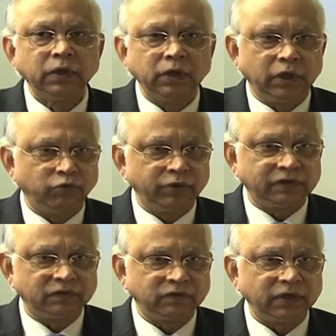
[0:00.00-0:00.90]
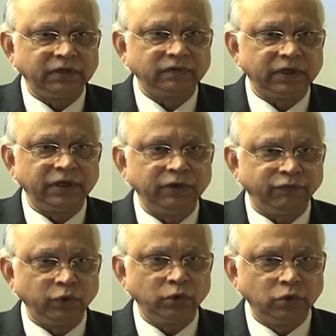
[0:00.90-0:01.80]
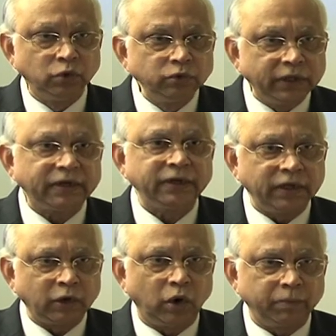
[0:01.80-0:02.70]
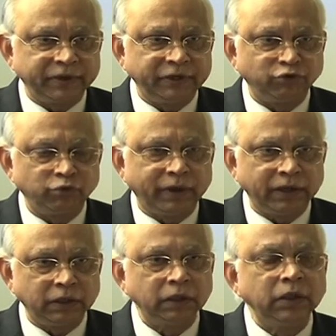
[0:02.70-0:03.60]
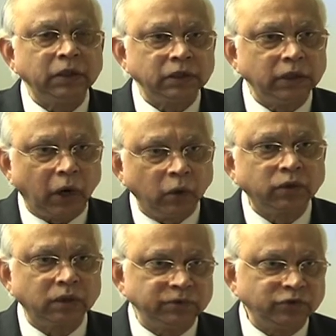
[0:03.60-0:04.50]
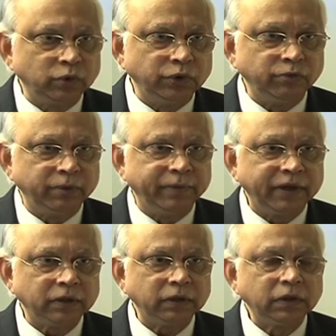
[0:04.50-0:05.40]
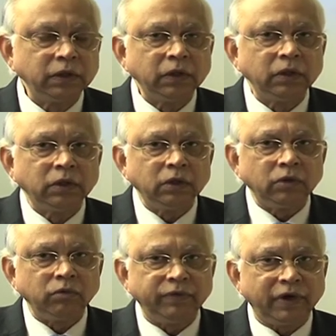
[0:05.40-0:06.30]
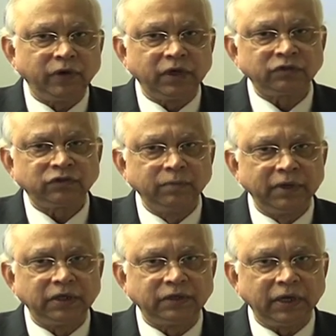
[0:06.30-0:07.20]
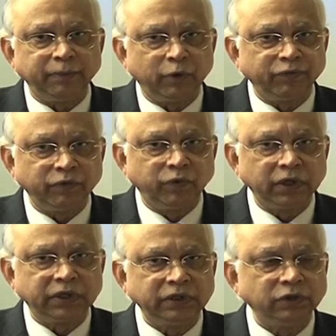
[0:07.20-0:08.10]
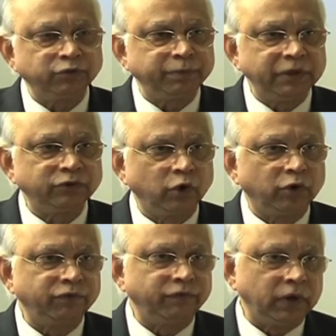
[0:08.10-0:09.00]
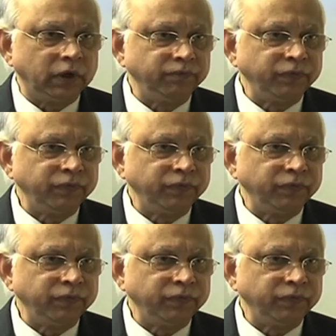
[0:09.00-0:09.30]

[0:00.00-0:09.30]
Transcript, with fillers: you have to exercise. And if you do that in a comprehensive manner, the outcome is going to be better. We have done a similar type of a work in the space of, uh,